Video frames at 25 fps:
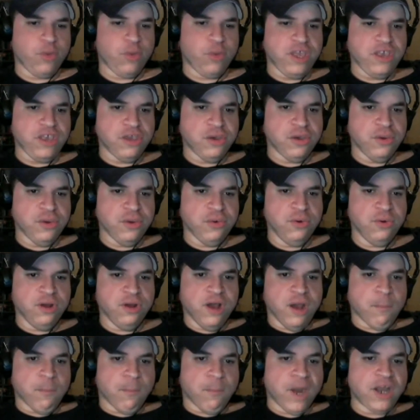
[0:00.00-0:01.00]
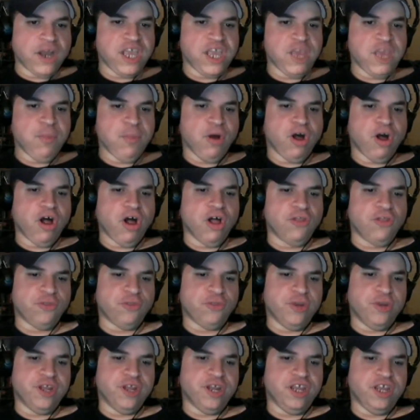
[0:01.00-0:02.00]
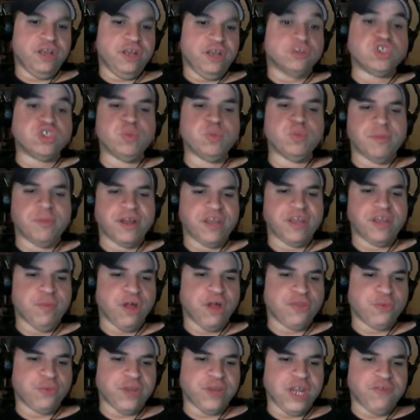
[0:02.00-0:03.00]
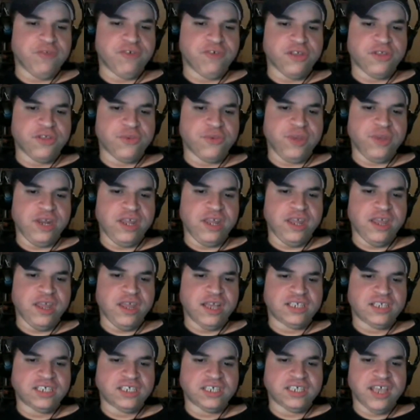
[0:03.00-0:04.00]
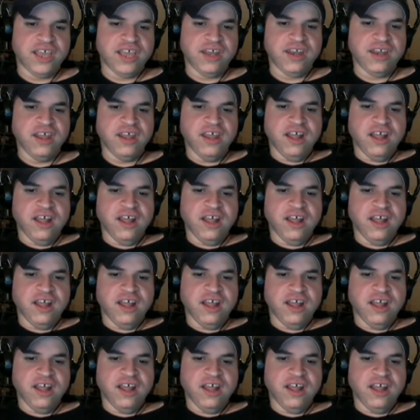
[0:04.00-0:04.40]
Wii U, Monkey Ball three D, Super Monkey Ball three D for the three D S, and